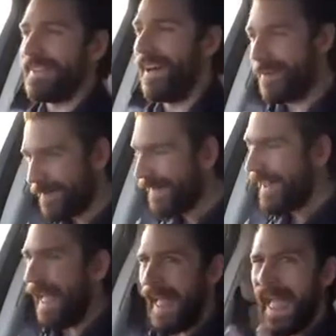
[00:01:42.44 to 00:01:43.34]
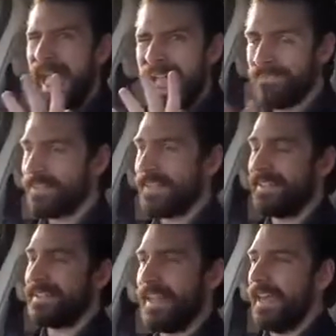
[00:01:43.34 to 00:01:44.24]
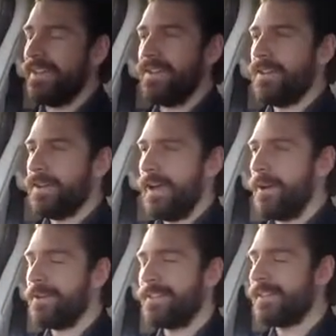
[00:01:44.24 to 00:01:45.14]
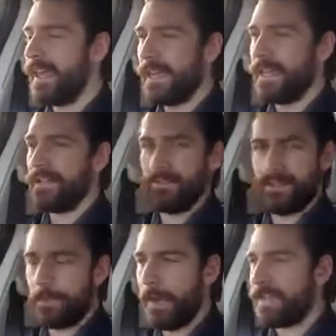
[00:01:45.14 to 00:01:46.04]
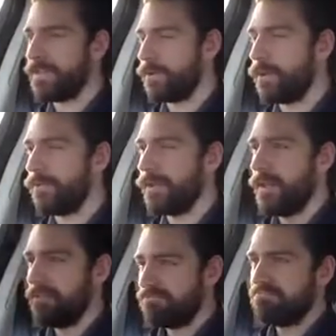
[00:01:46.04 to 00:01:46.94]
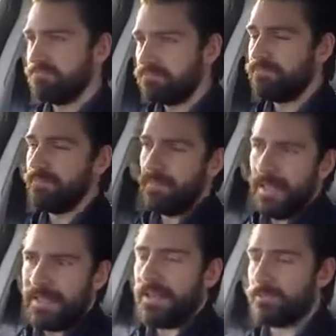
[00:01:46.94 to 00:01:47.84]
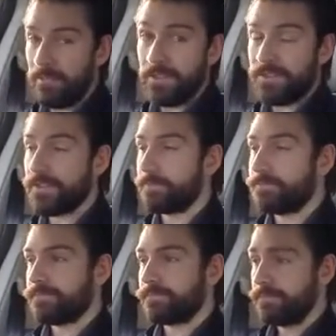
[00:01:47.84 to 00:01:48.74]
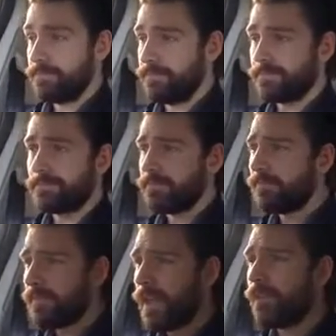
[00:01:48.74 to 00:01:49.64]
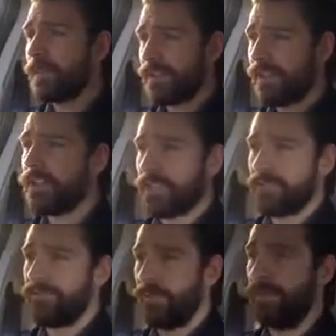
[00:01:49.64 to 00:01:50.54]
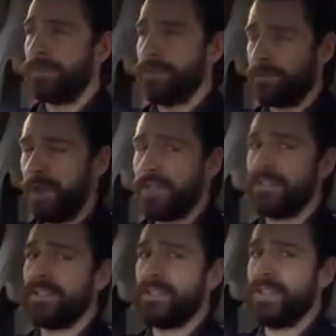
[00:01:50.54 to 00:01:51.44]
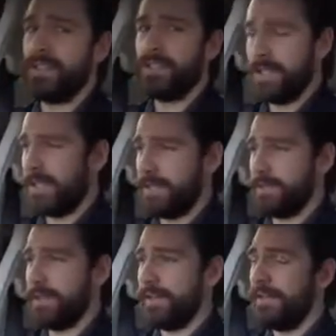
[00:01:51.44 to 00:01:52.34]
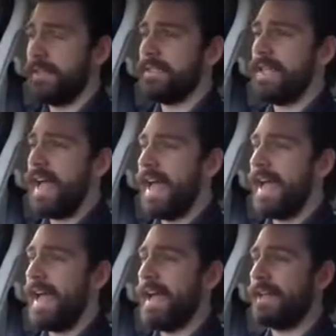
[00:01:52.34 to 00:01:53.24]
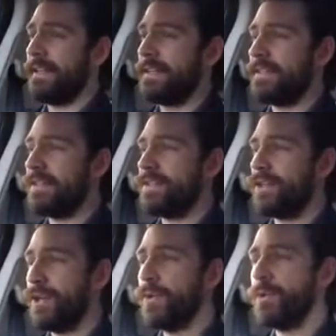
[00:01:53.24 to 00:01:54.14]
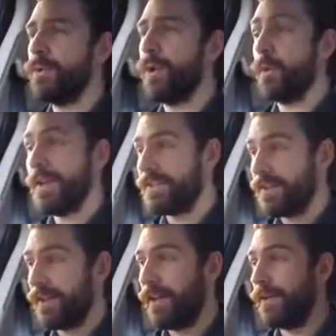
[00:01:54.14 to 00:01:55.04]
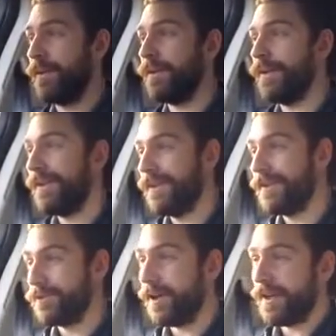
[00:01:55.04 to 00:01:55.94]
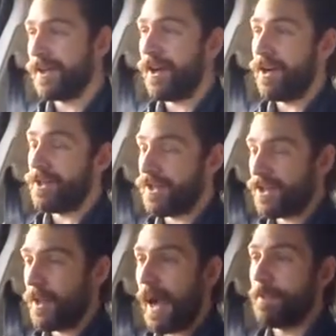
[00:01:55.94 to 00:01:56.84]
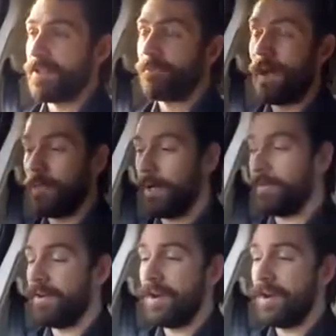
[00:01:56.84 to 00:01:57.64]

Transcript: so ever since then, I would say for the past sort of 11 months, I've been searching for the right GT3. And two weeks ago, the right car just so happened to pop up